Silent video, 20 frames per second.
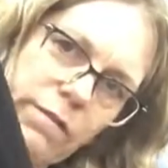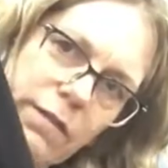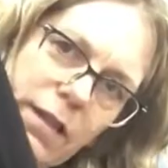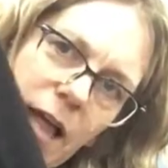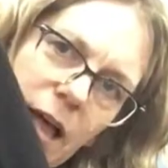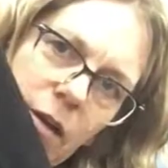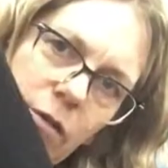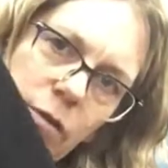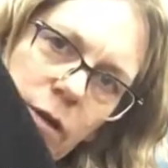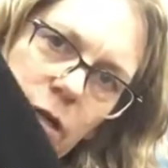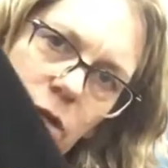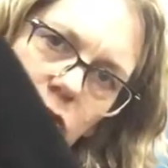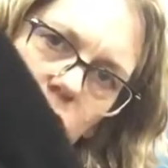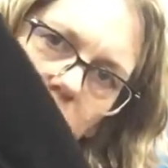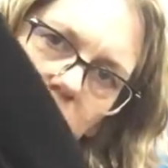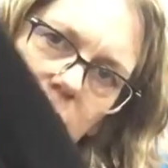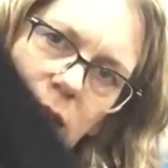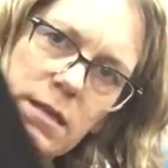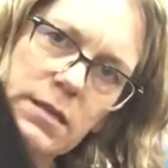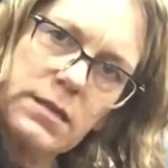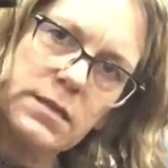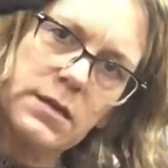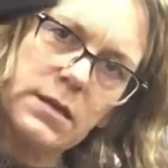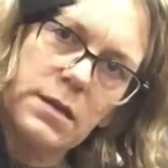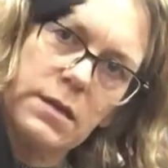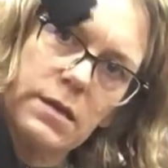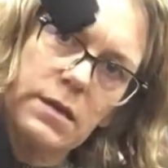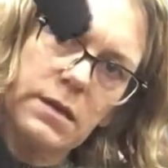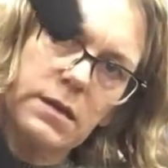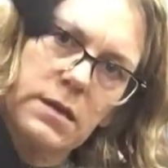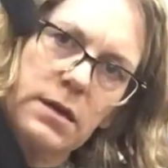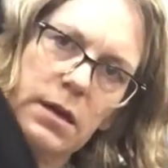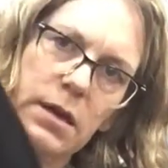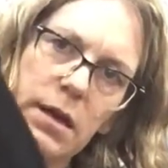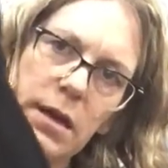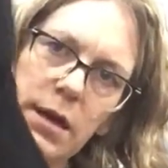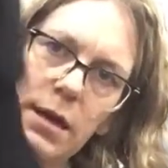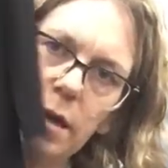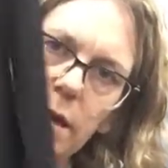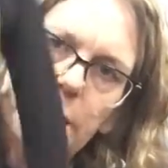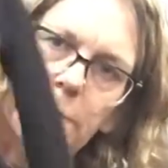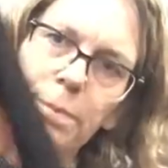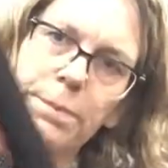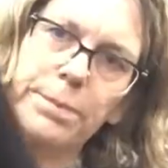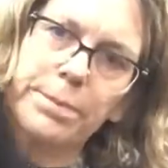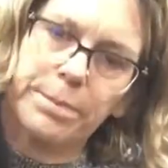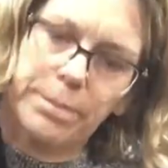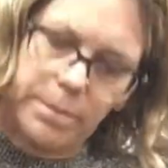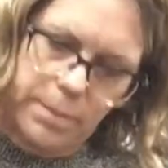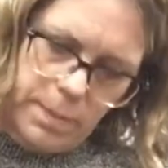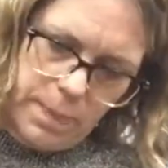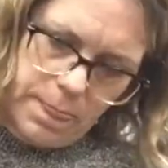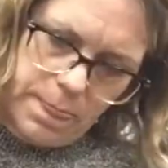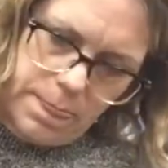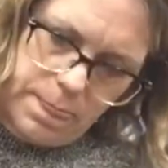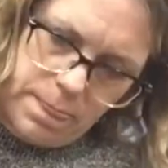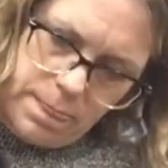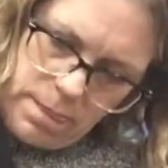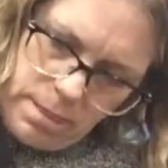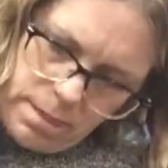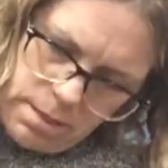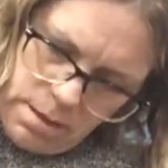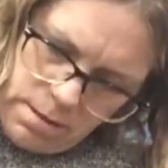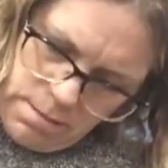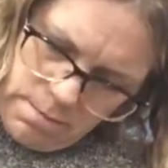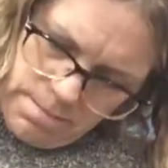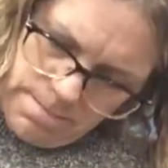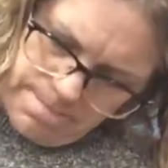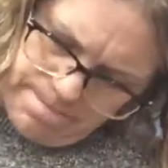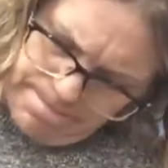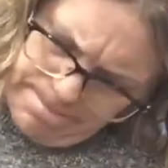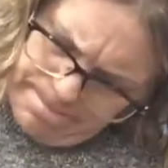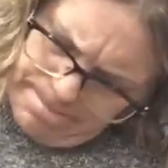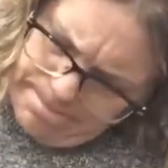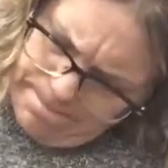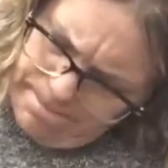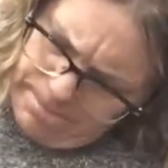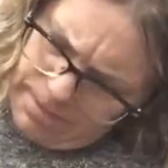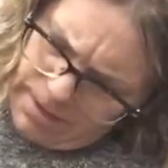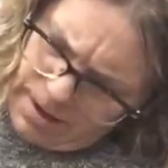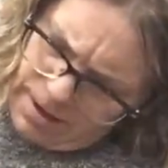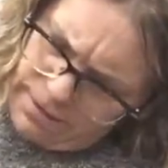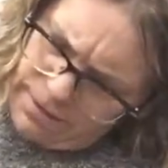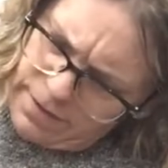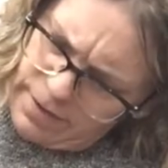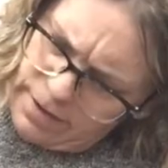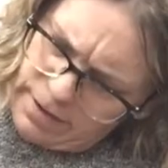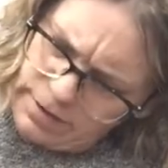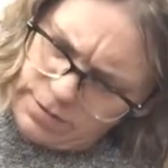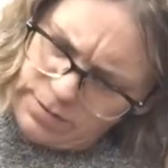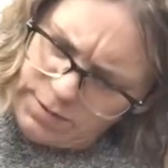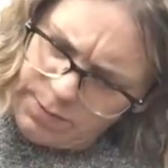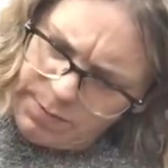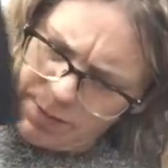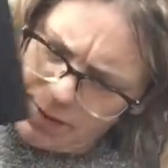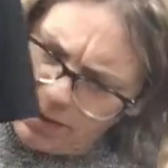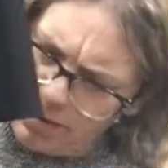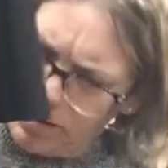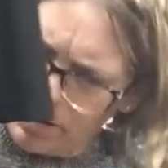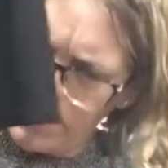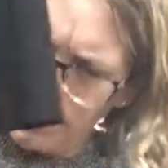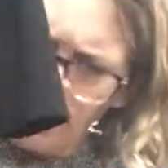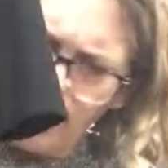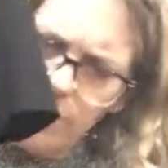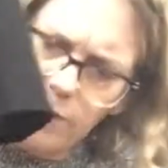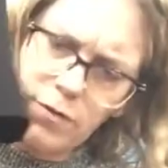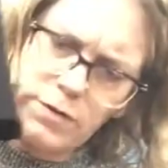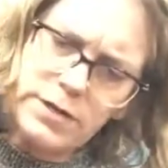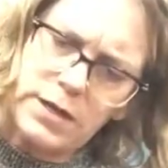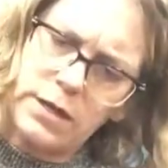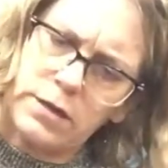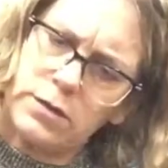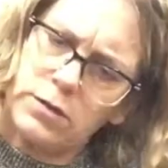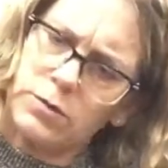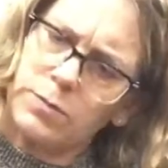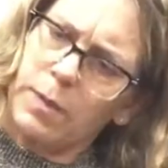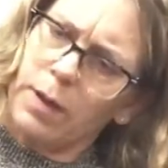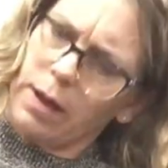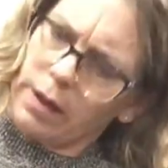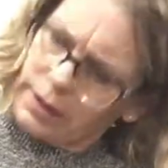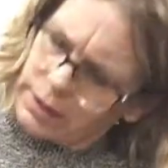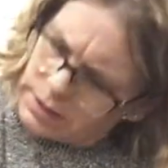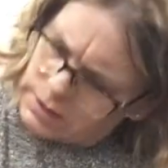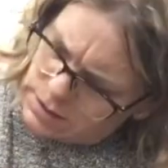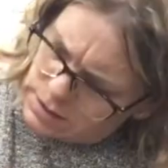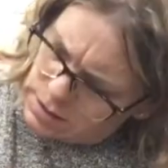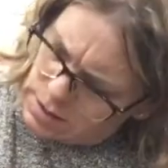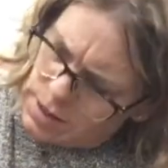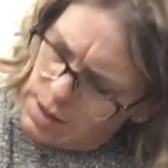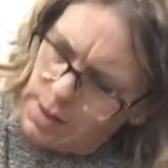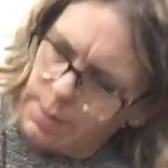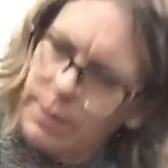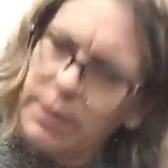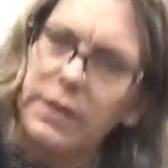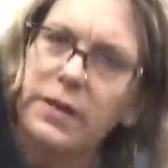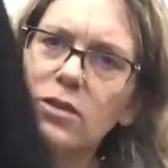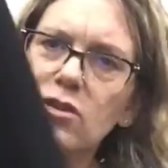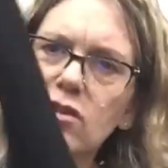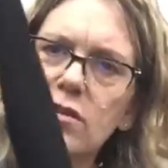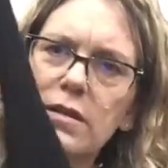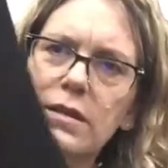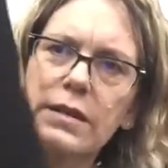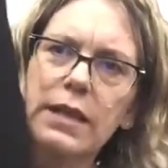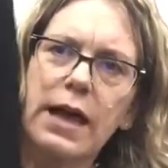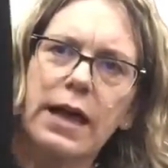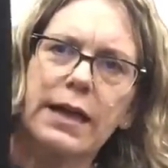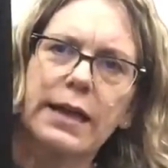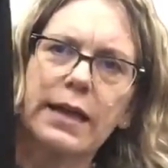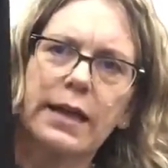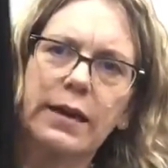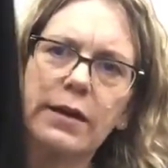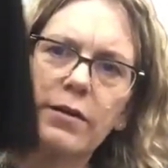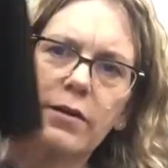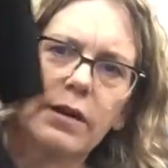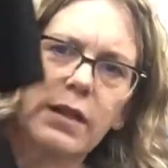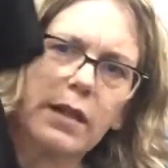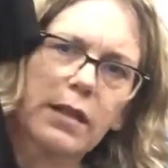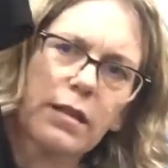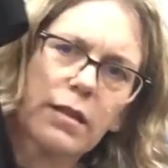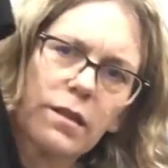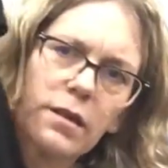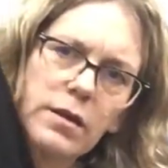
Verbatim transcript: flattering dress. Um, I feel like there's something there, and I thought for a second there's pockets, but I think it's just a lining underneath,